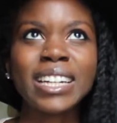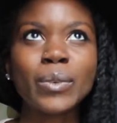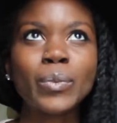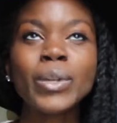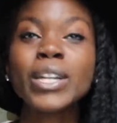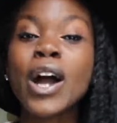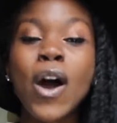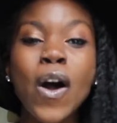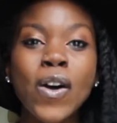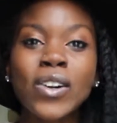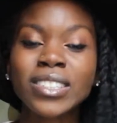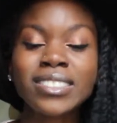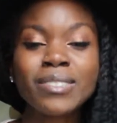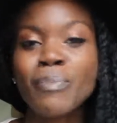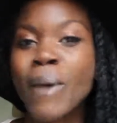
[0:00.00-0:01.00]
we
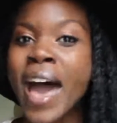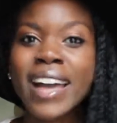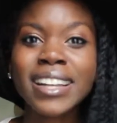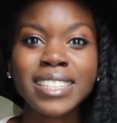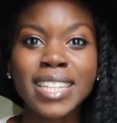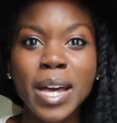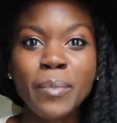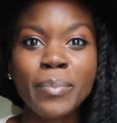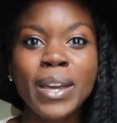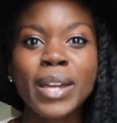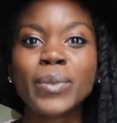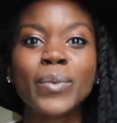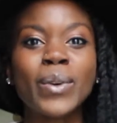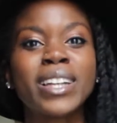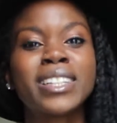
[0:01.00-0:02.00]
all packed up
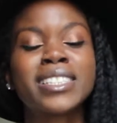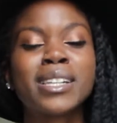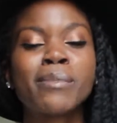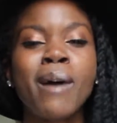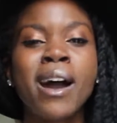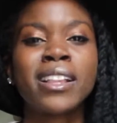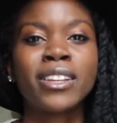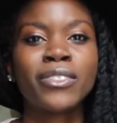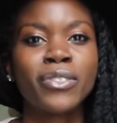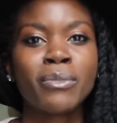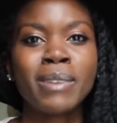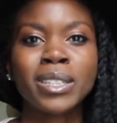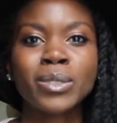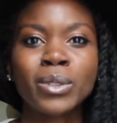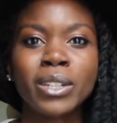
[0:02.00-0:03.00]
and went to Bali for
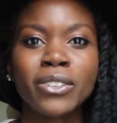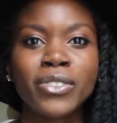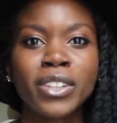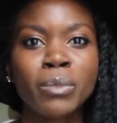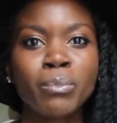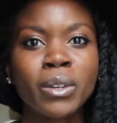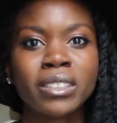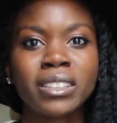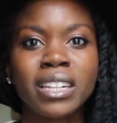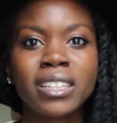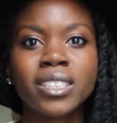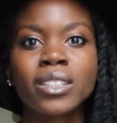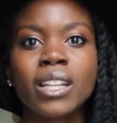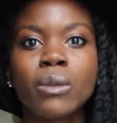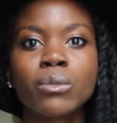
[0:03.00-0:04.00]
my 25th birthday.
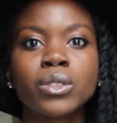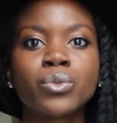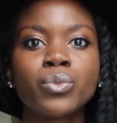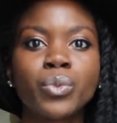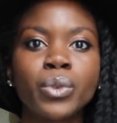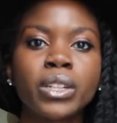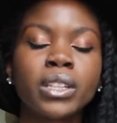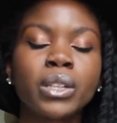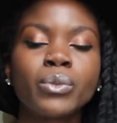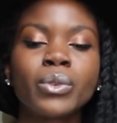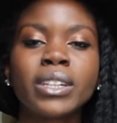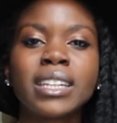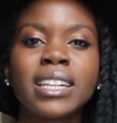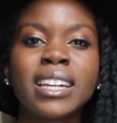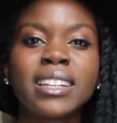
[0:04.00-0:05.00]
So that was really,
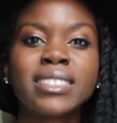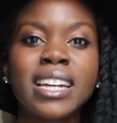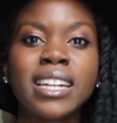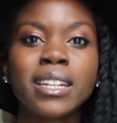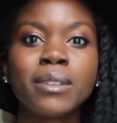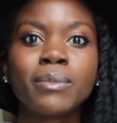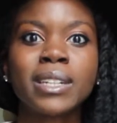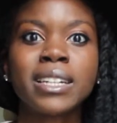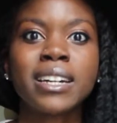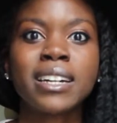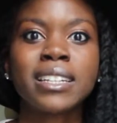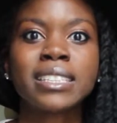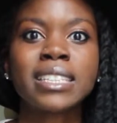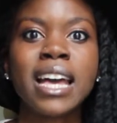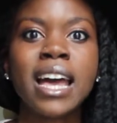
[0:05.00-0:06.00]
really exciting
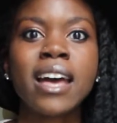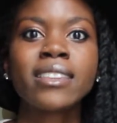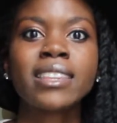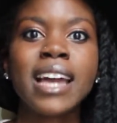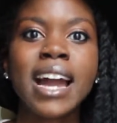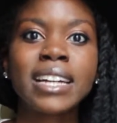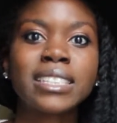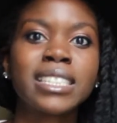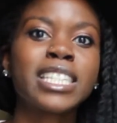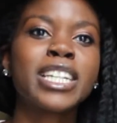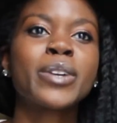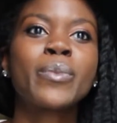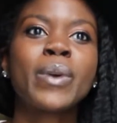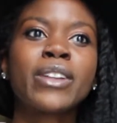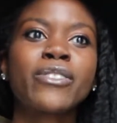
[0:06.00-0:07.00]
because the
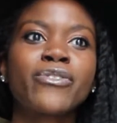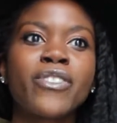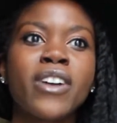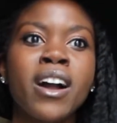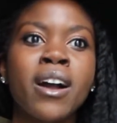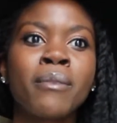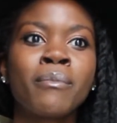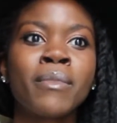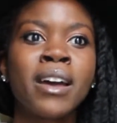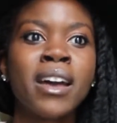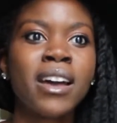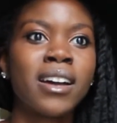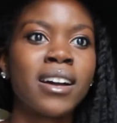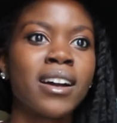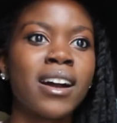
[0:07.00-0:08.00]
idea went from
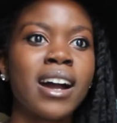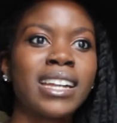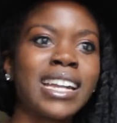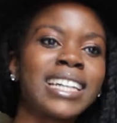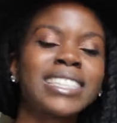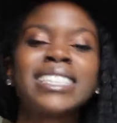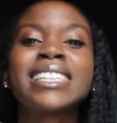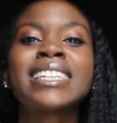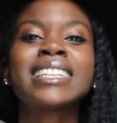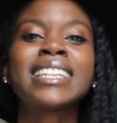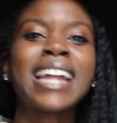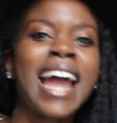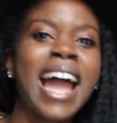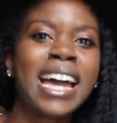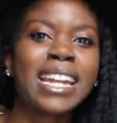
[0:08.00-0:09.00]
an idea
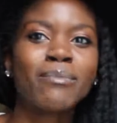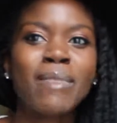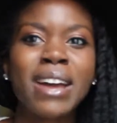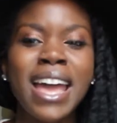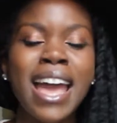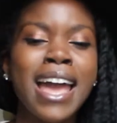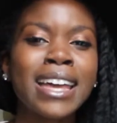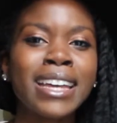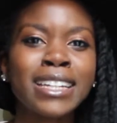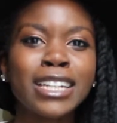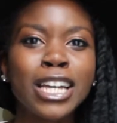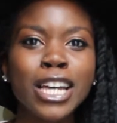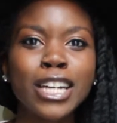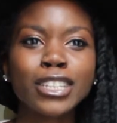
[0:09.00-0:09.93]
that I had in my head